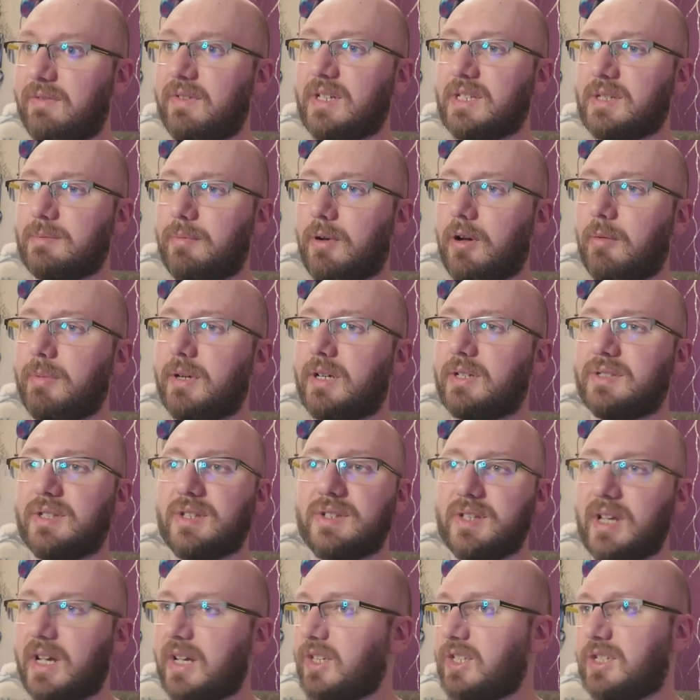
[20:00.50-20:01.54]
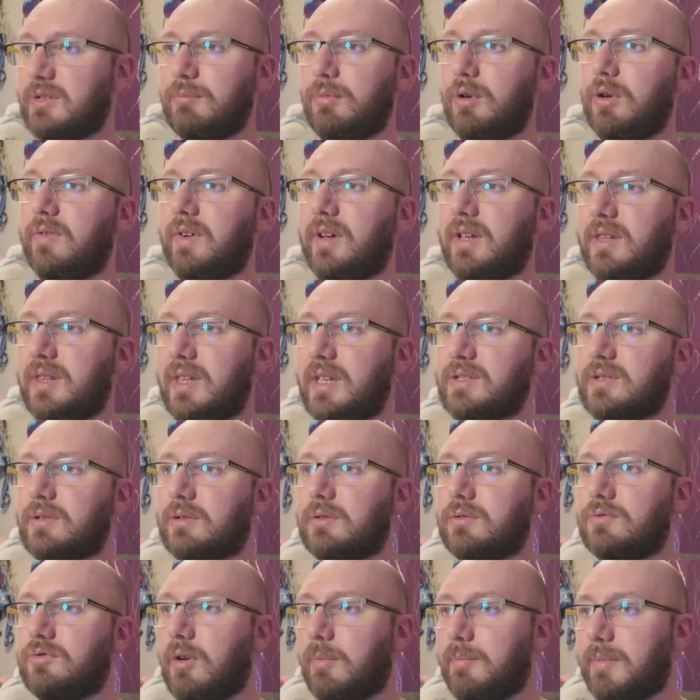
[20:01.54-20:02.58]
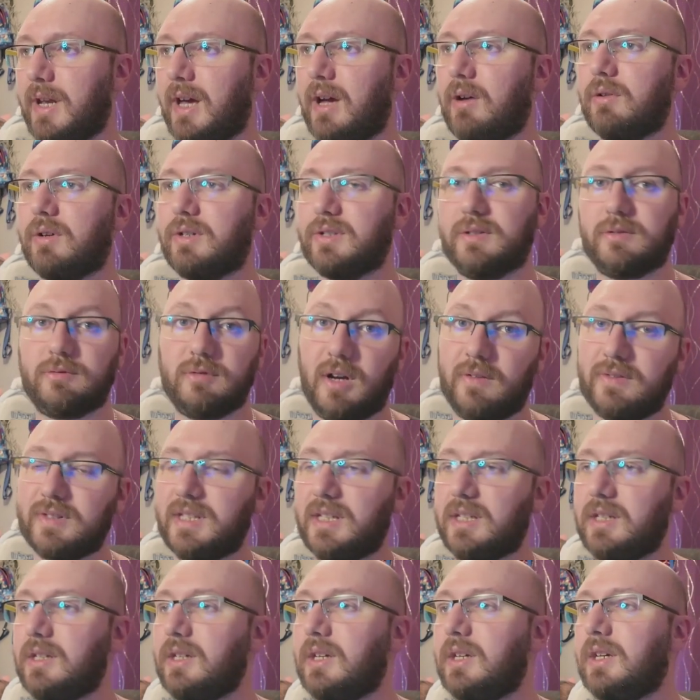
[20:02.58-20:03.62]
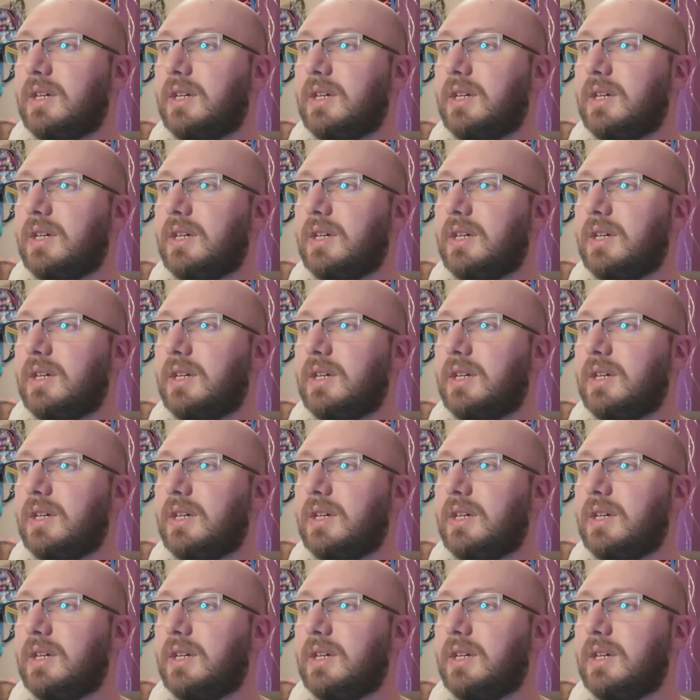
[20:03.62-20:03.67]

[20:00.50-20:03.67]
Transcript: spot, because the second you move it, this will drop down because of gravity.